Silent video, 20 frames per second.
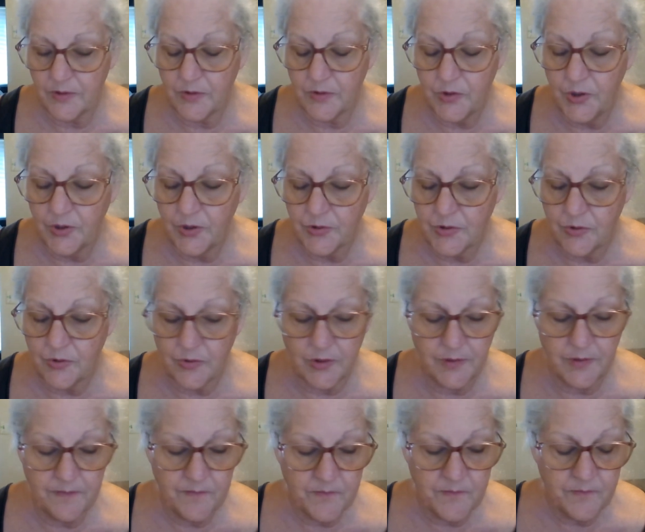cooked
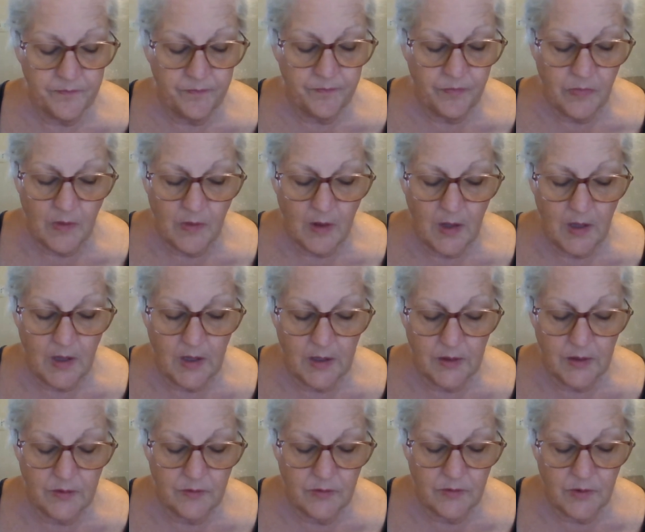on.
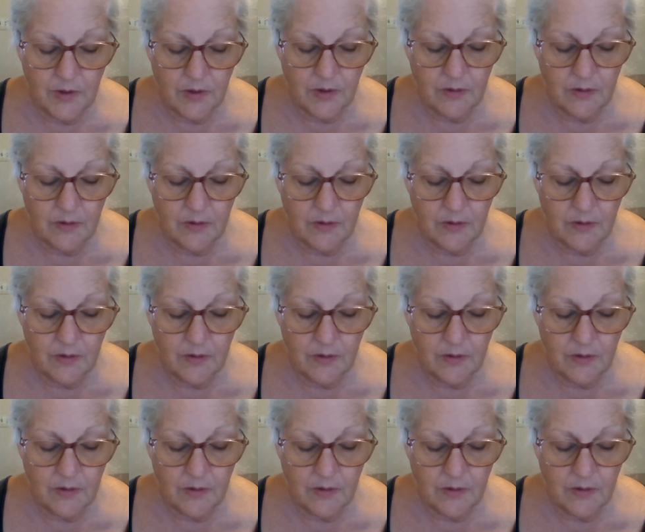And